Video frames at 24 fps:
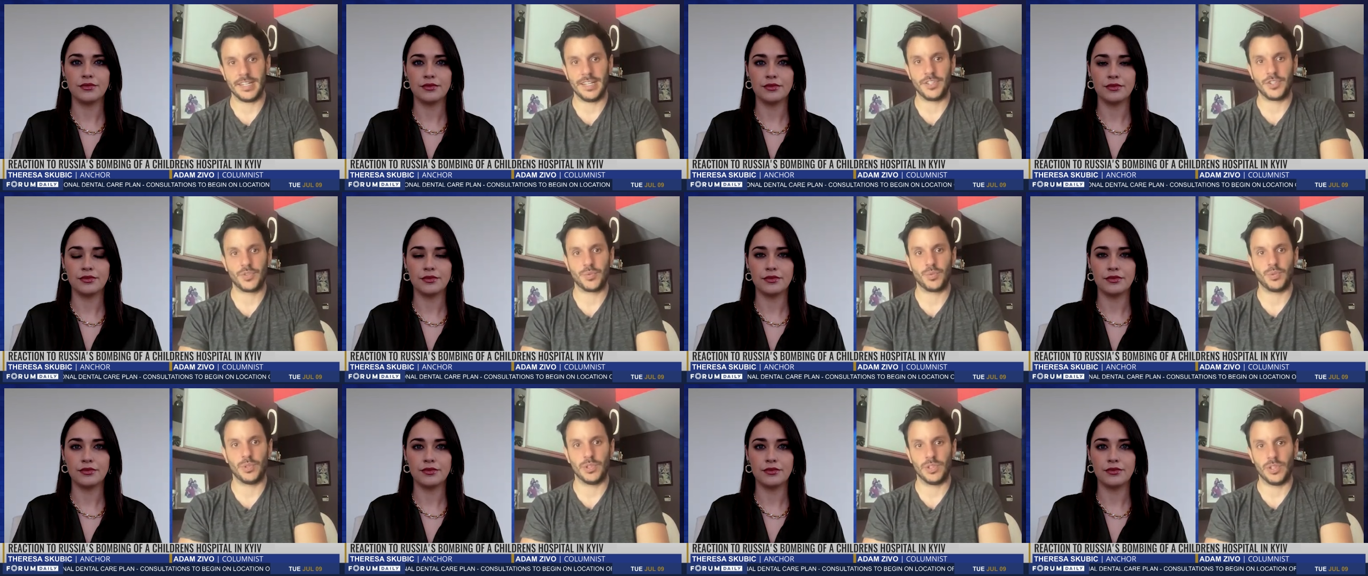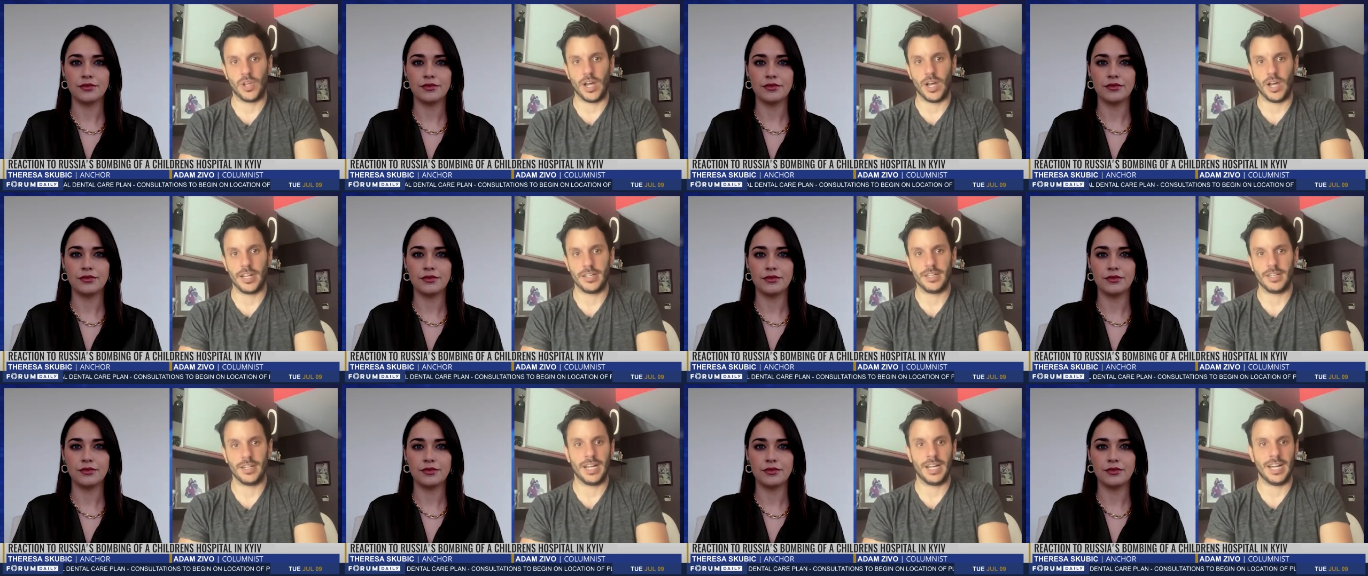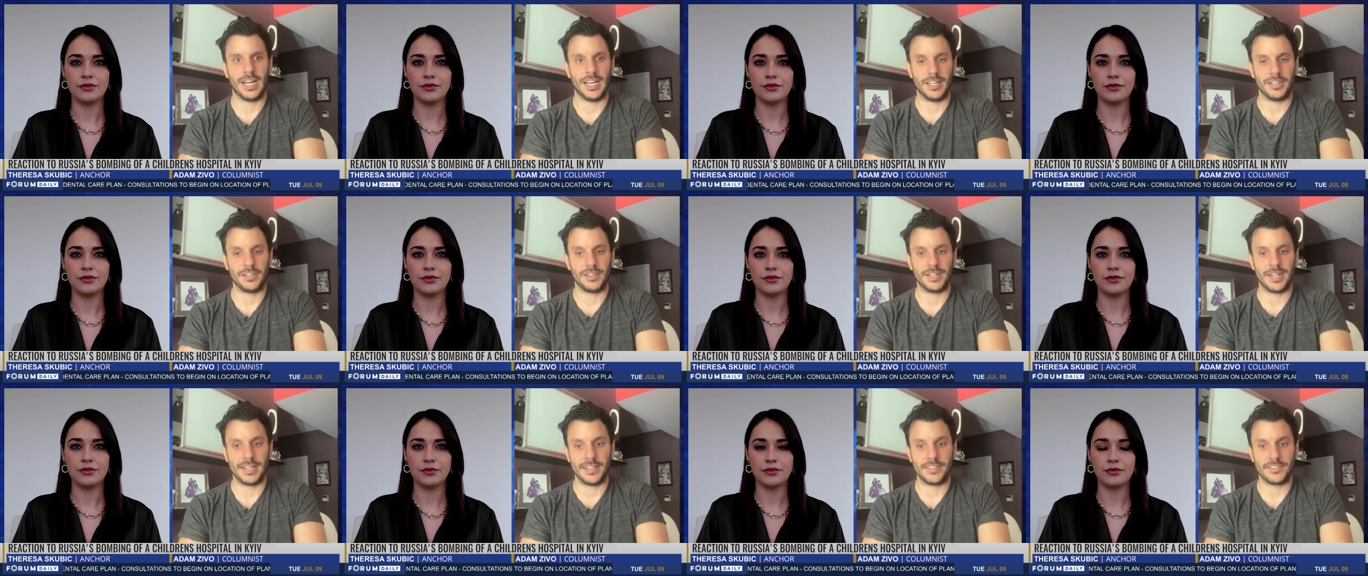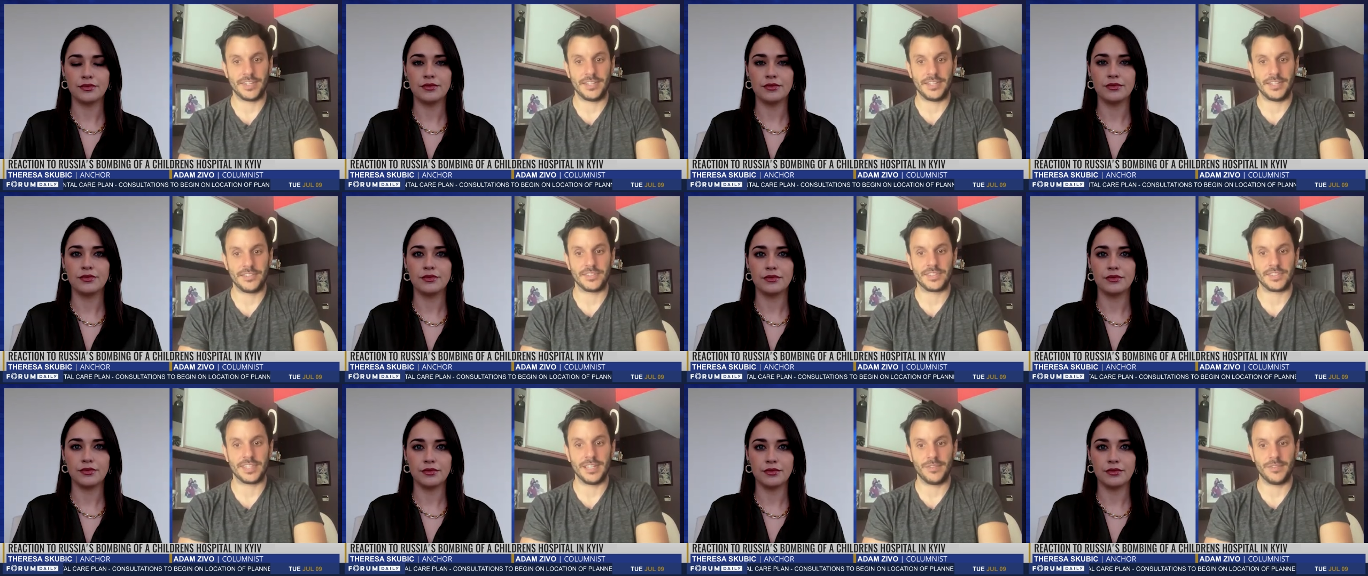Speaker 1: into a lot. Uh, United
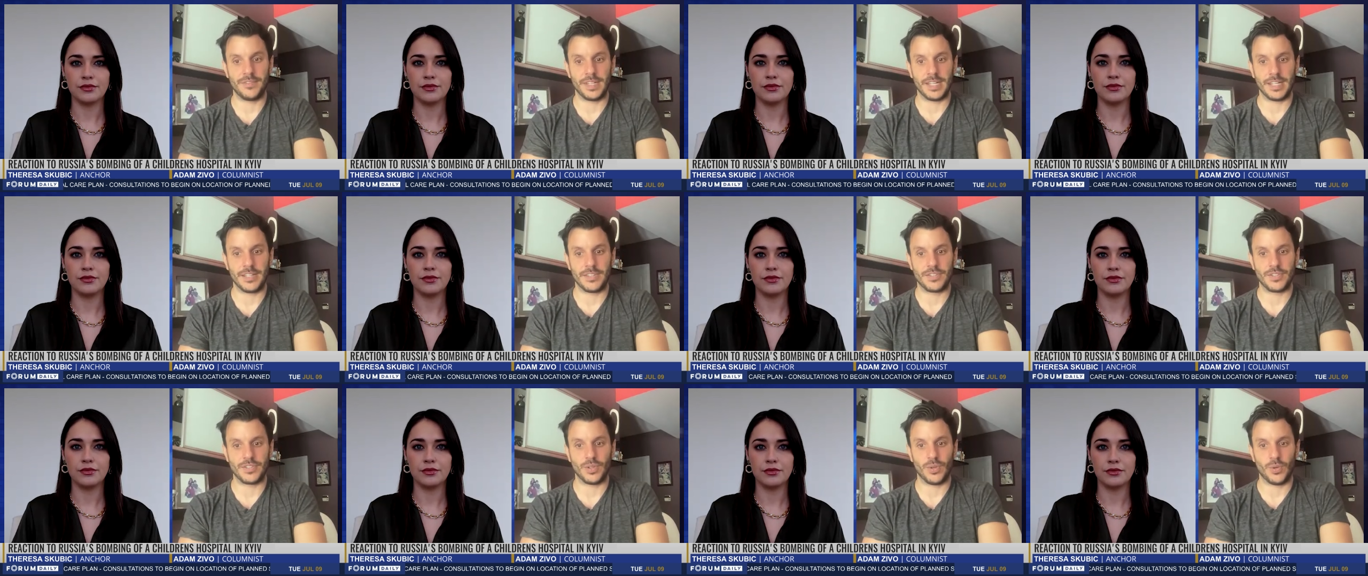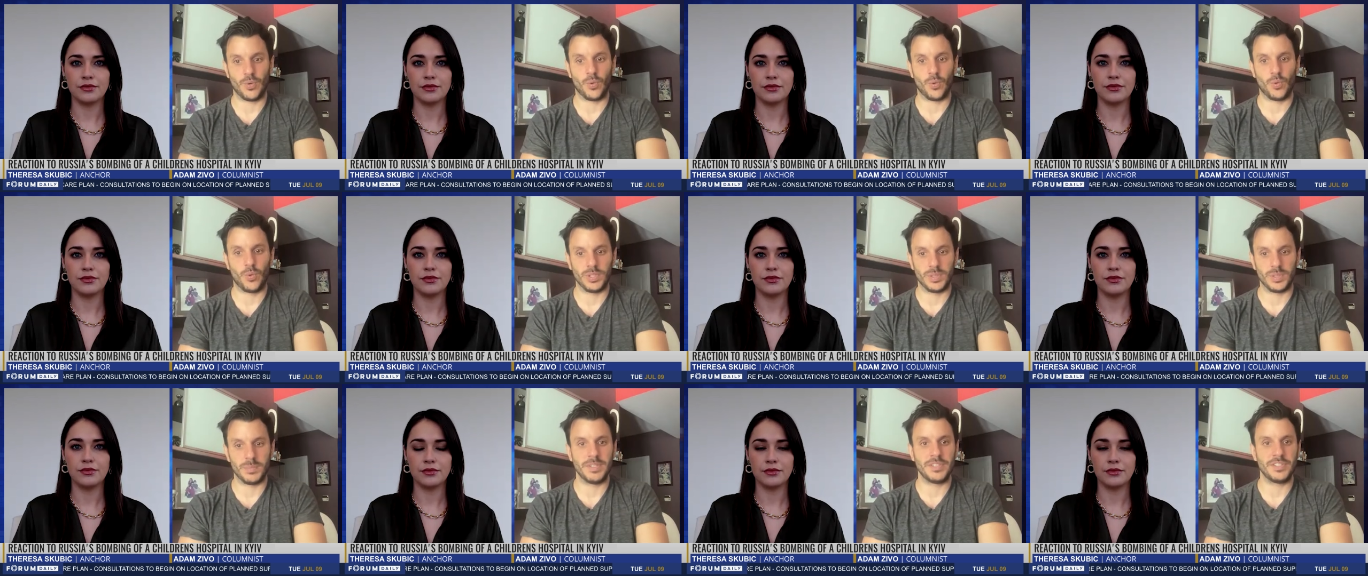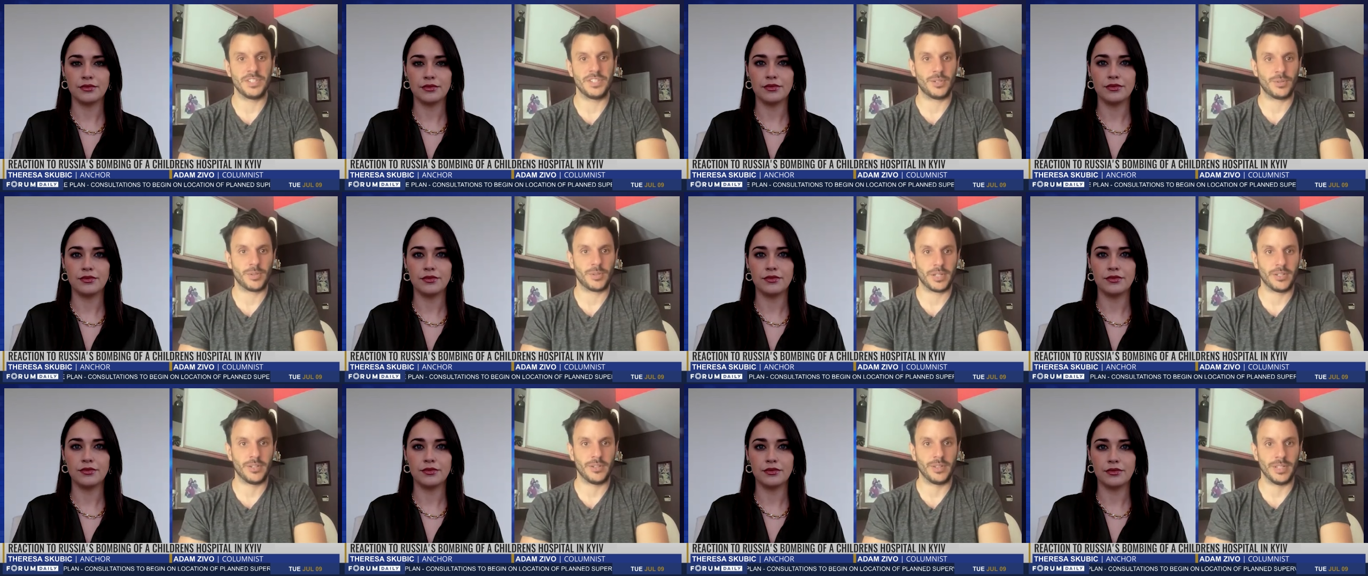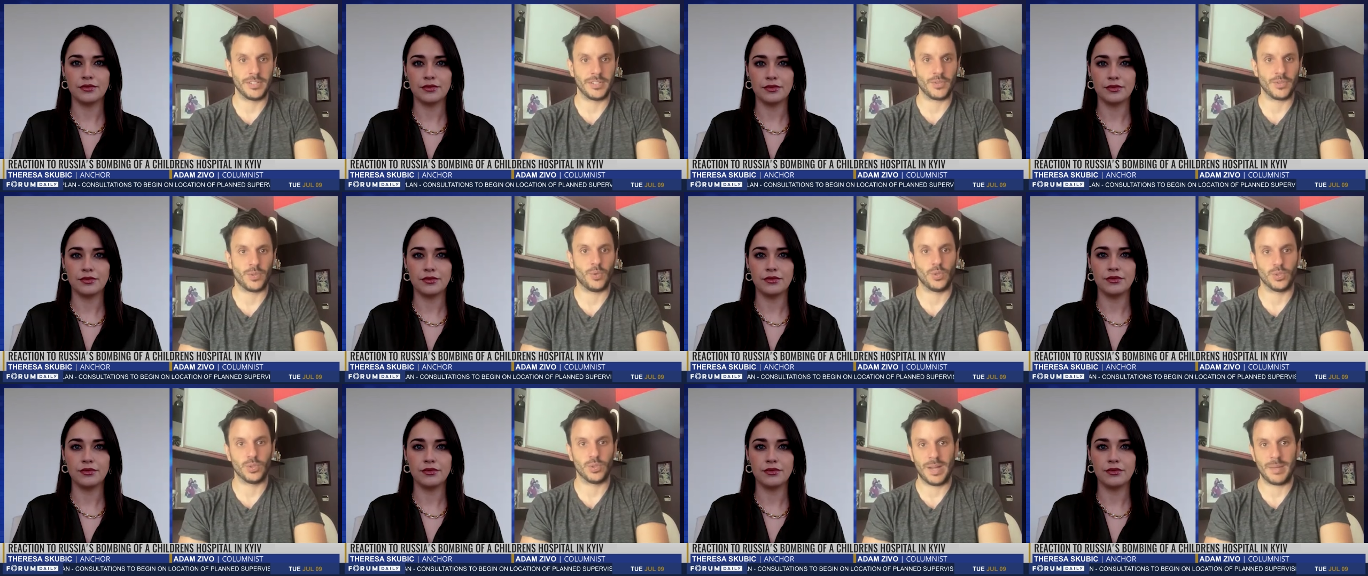States is giving its old material, its
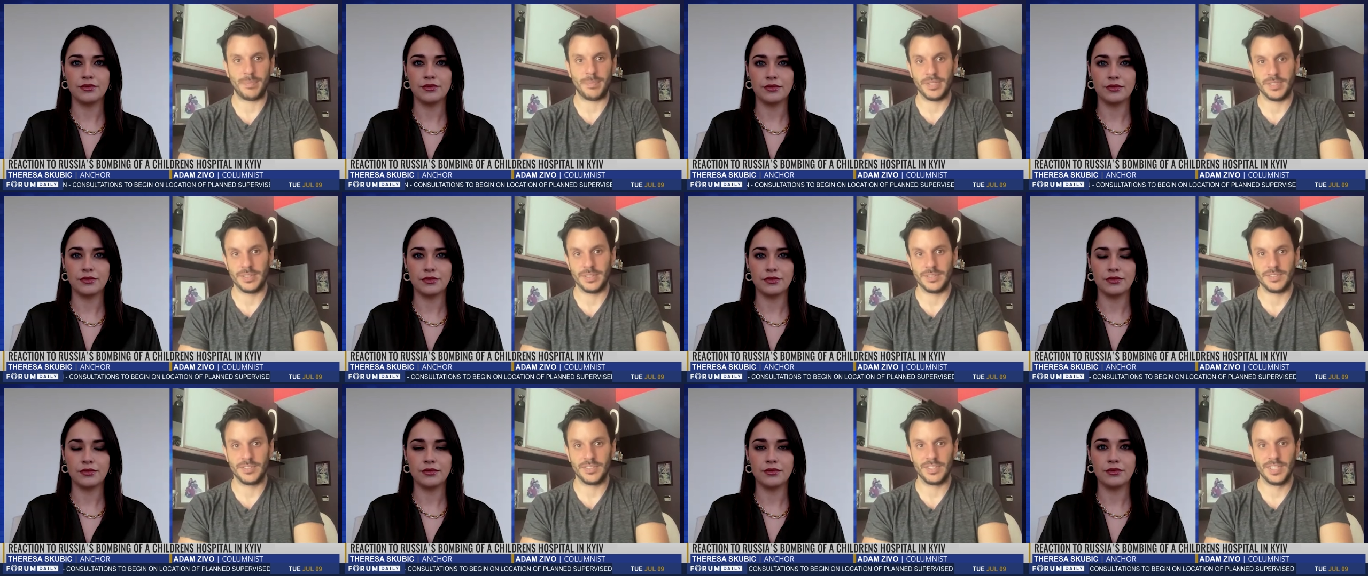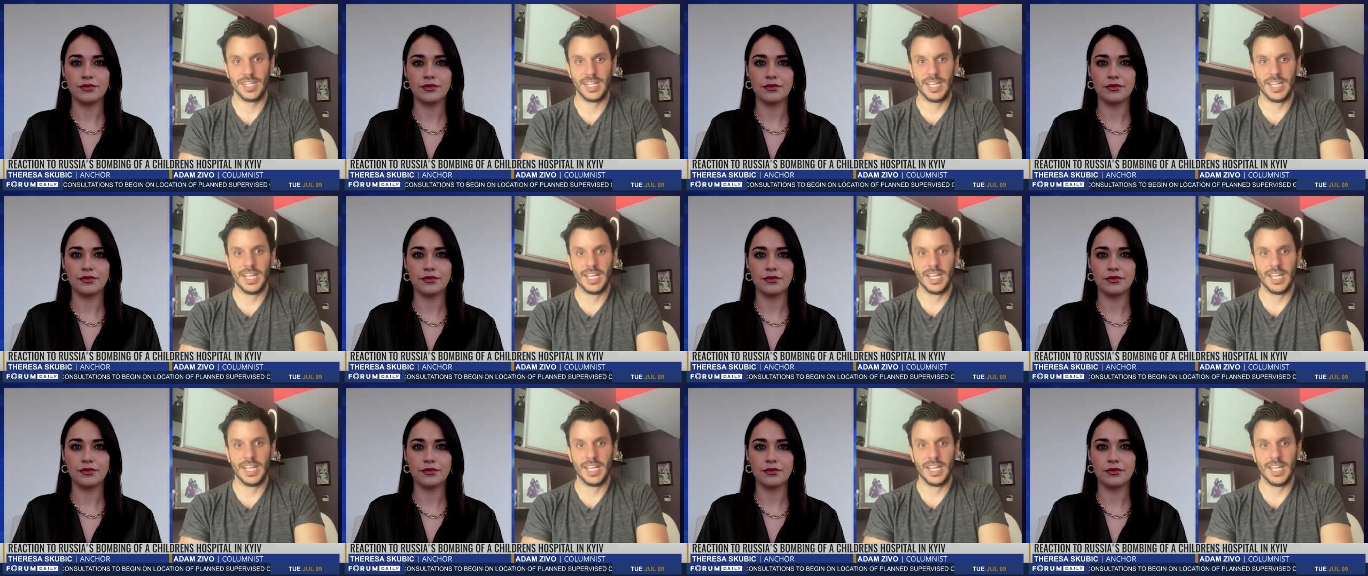old weapons.